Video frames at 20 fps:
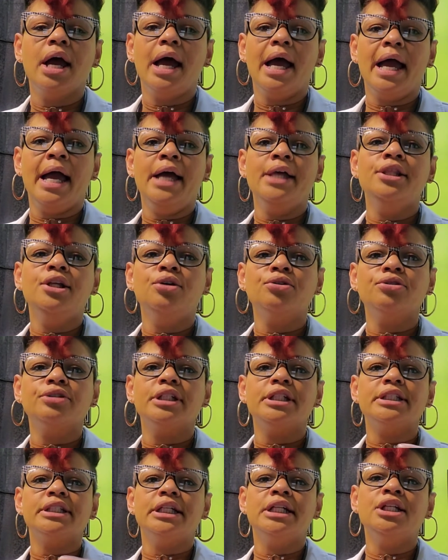add those
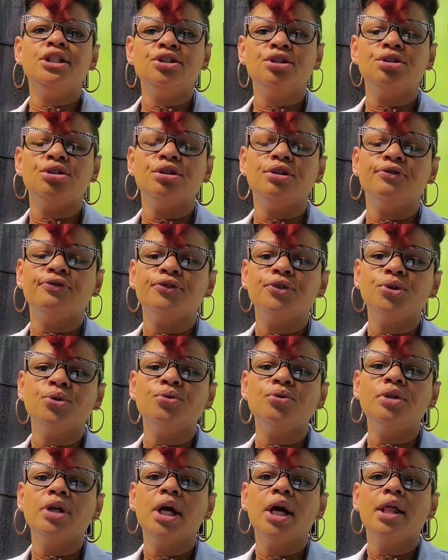things into your
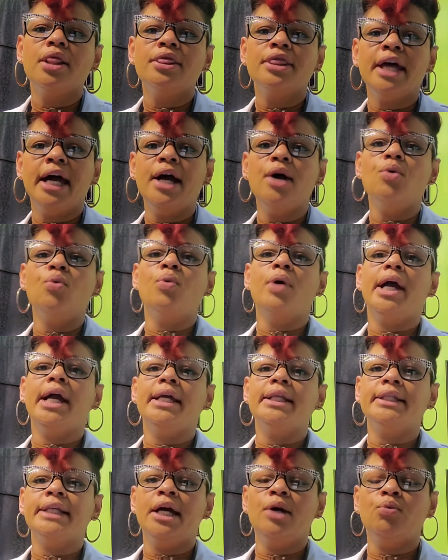food. That way,
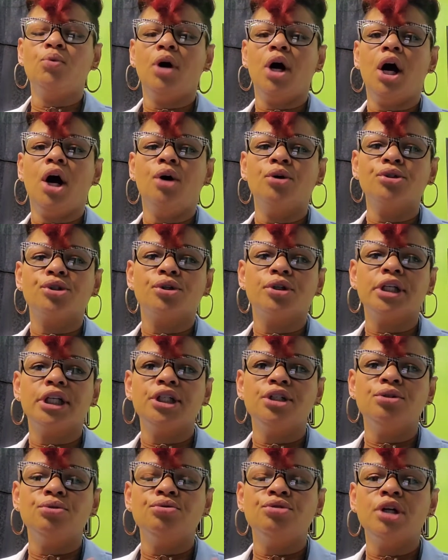that will also give
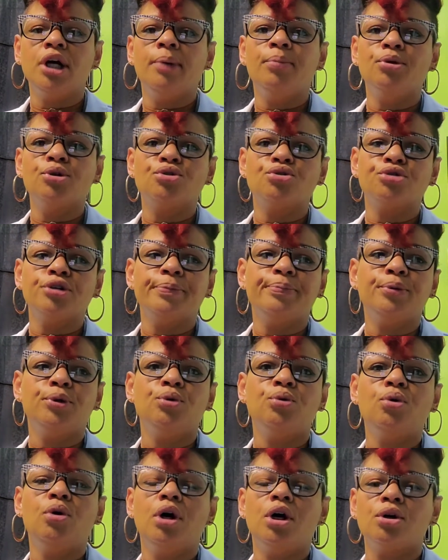you double,
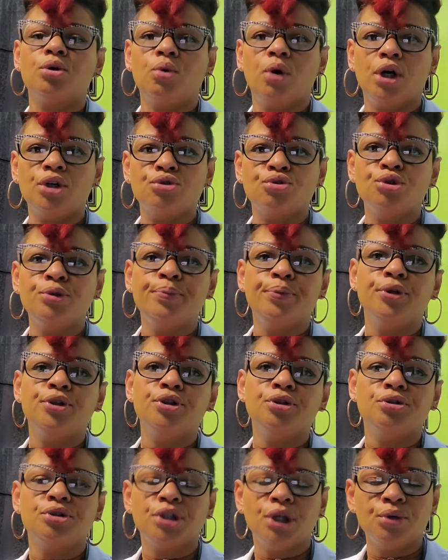triple, or quadruple your
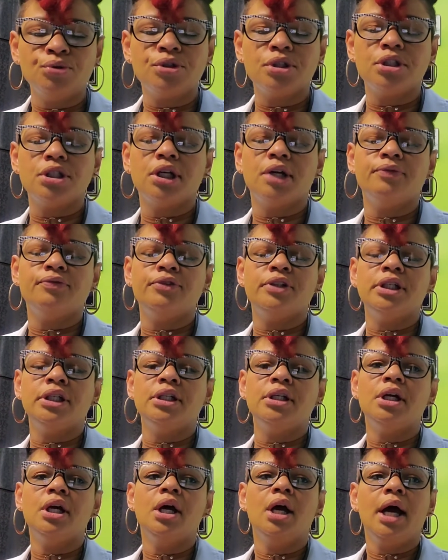doses of the
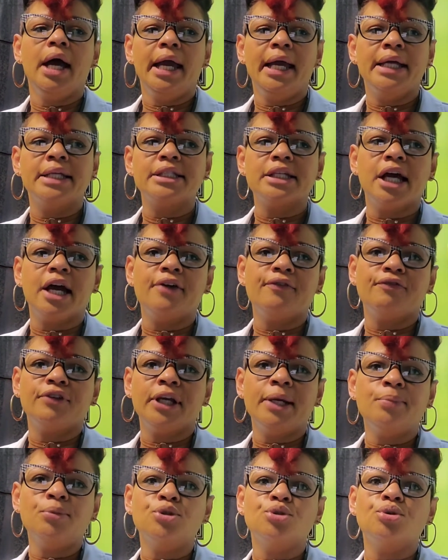
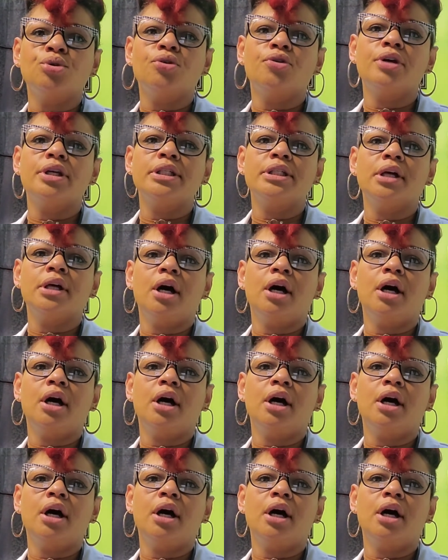anti-inflammatories,